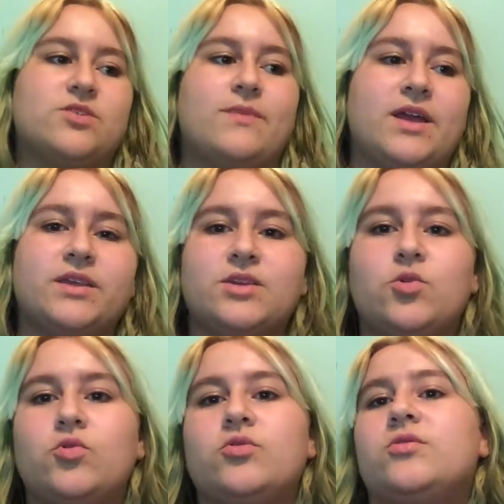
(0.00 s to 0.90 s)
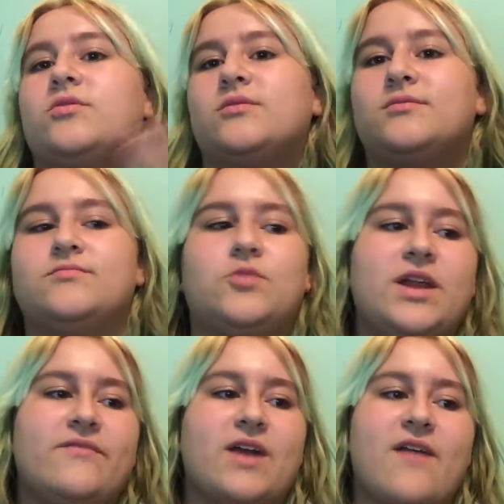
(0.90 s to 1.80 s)
So I'm like, cool,
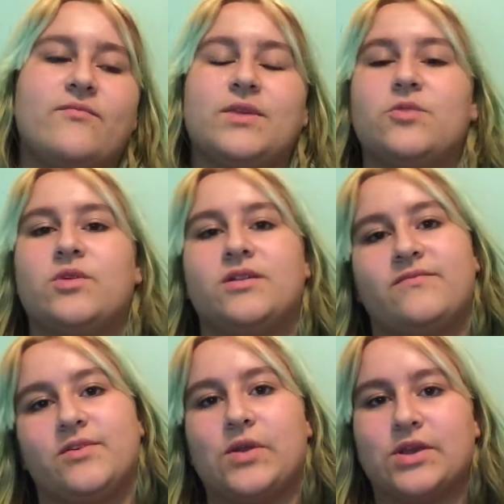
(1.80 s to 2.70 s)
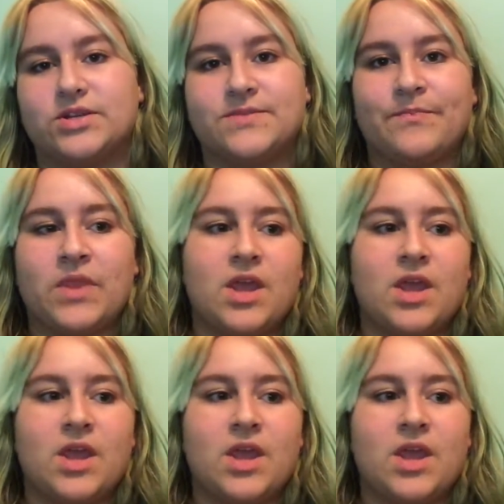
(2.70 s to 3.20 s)
whatever, I haven't been to one in a few years.